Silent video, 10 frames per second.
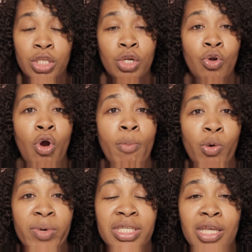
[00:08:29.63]
The
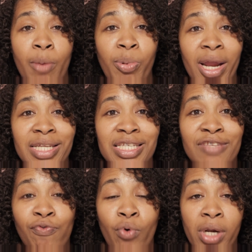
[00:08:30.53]
normal retail price
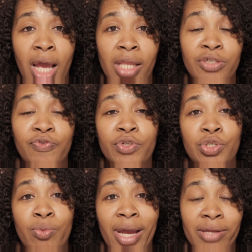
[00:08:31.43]
is $4 for
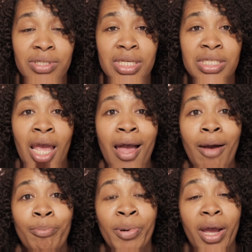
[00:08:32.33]
2 ounces,
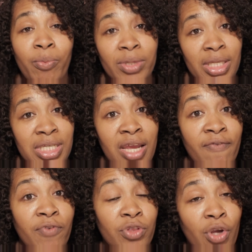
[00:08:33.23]
but with the
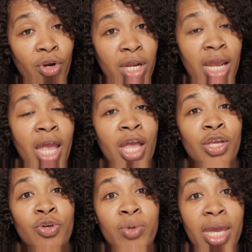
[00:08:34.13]
10 for 30,
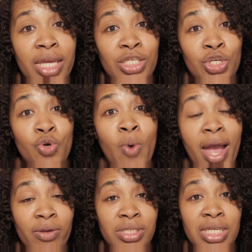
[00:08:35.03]
you get 2
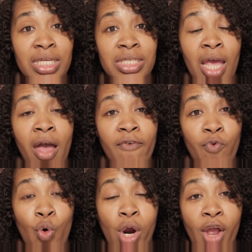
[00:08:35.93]
ounces
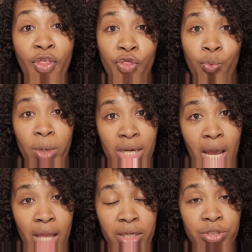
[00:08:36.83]
for
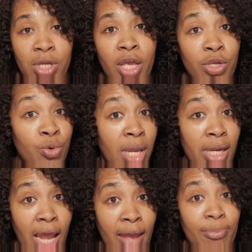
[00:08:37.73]
$3. You
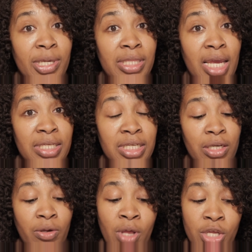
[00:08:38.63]
cannot beat that
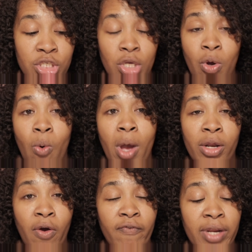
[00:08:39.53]
deal. So go
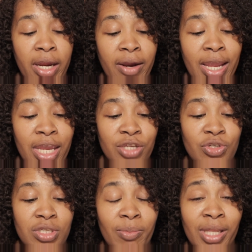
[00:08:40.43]
on over there and get
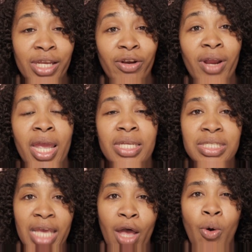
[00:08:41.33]
you some glitter and
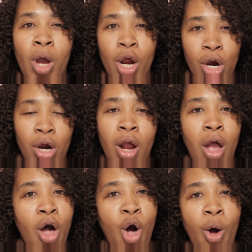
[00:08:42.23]
tell her
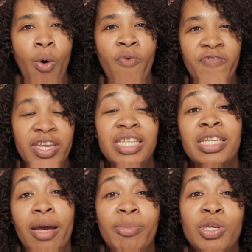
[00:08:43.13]

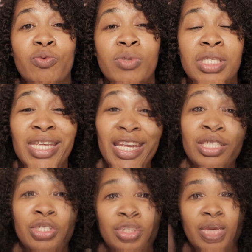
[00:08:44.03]
OVW
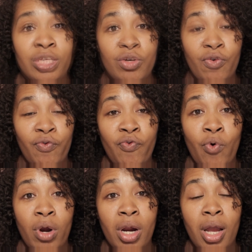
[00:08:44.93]
sent you. Stay tuned
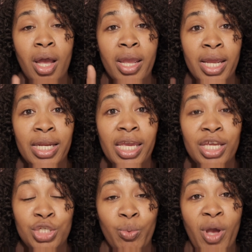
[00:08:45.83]
for in the
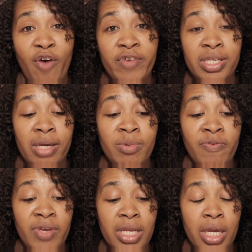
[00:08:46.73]
kitchen with OVW
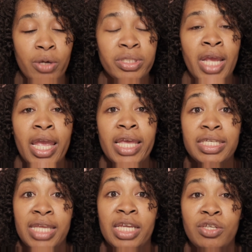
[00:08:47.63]
videos. And
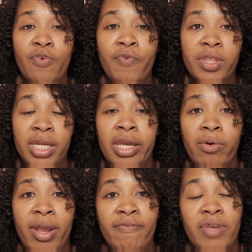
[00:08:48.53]
stay tuned for the Knit
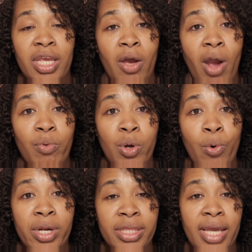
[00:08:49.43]
Crate video. I
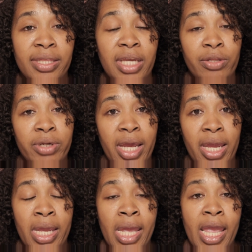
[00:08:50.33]
recorded that the other
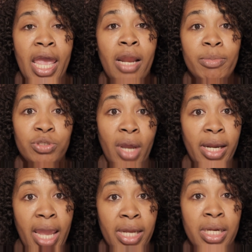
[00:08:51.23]
day and I'm going to try
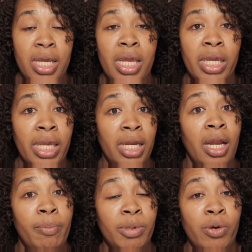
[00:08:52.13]
to edit it and get it
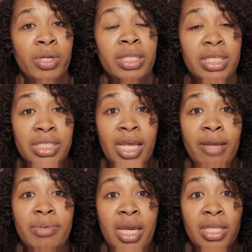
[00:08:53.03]
uploaded the
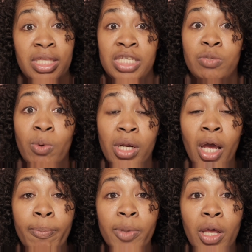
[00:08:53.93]
same day this one
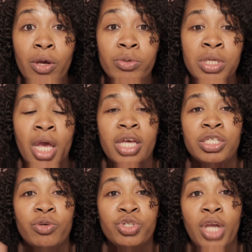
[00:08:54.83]
uploads.
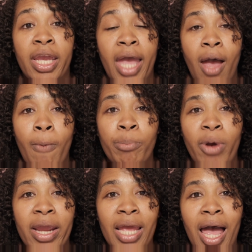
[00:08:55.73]
So check out
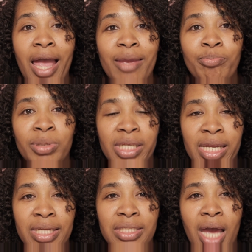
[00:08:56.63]

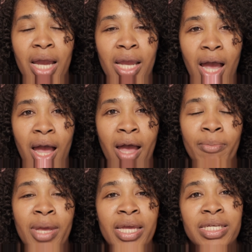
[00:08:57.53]
brighteyedbling.com.